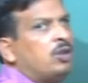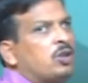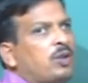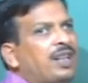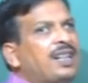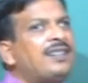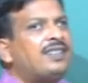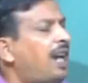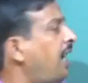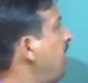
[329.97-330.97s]
So, I can
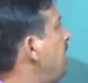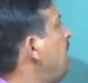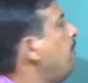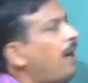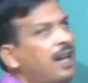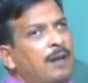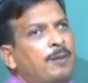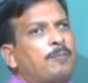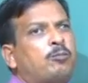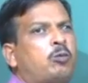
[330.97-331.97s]
say if I have
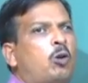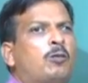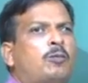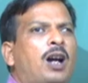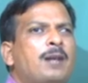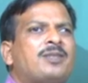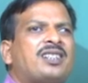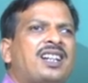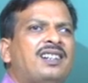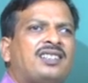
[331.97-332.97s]
a 4-5
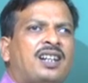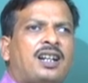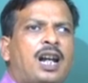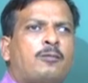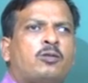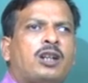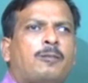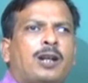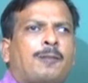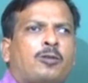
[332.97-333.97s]
skill set I have to
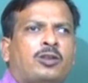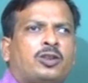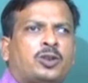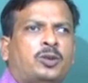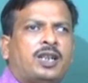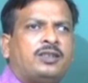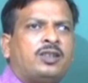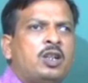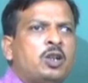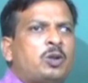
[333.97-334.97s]
develop on the students.
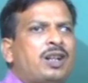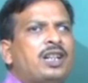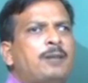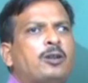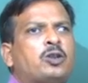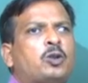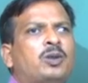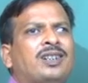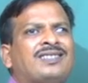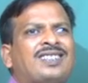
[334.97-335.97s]
So, if a
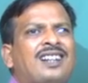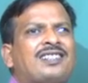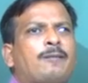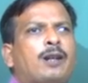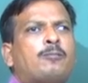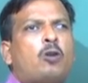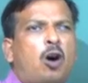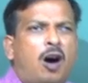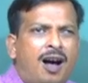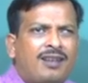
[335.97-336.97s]
student has developed
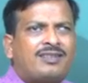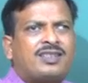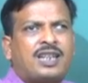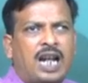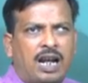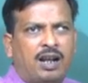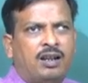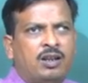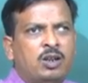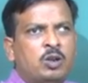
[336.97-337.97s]
all
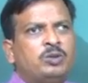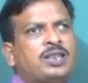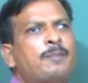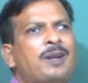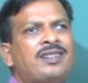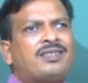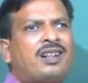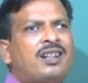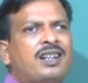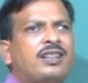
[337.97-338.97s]
skill which I
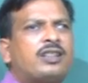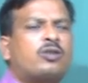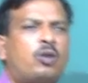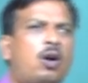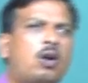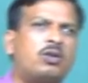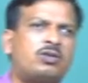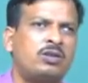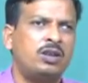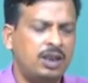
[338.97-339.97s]
mention in the
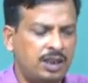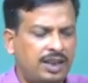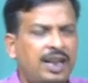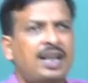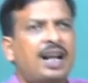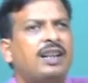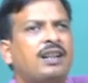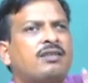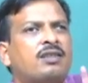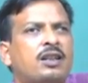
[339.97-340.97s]
course, then I
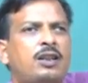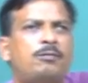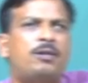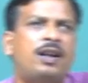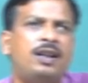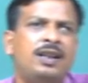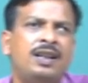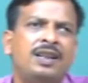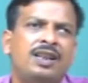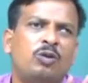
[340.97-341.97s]
can certify
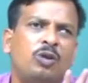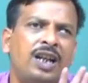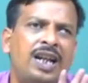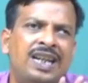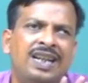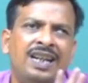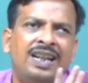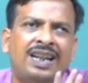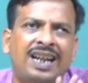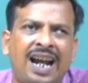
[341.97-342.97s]
that okay,
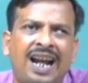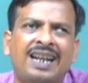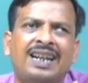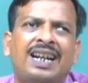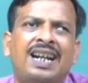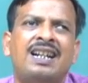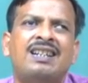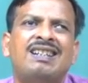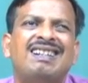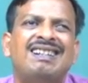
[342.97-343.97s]
he can
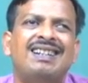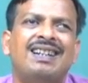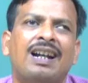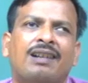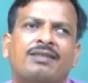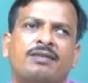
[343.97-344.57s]
get EX.